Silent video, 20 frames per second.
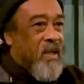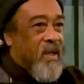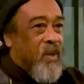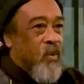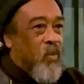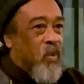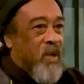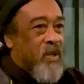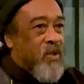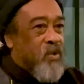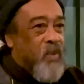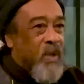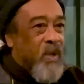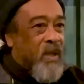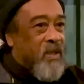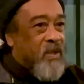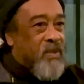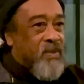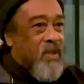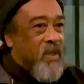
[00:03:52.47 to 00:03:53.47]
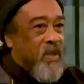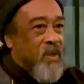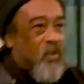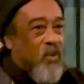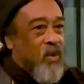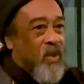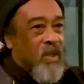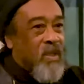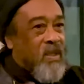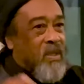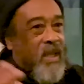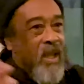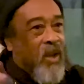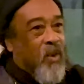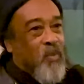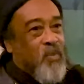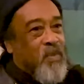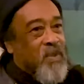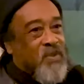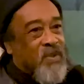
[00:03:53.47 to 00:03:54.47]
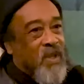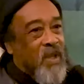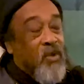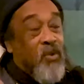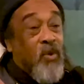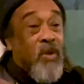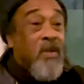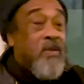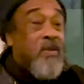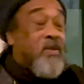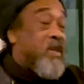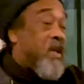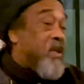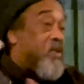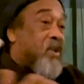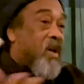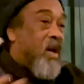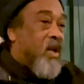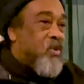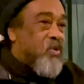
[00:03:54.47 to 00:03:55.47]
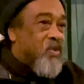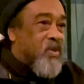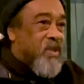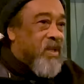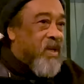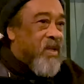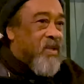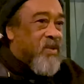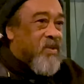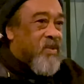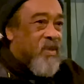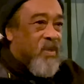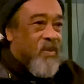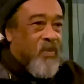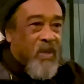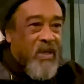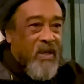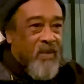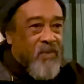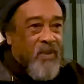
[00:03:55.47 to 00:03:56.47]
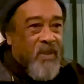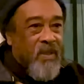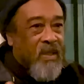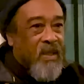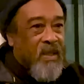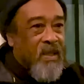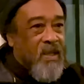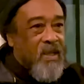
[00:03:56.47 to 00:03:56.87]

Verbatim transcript: And what is witnessing you, it cannot be said. You can say it's consciousness or whatever,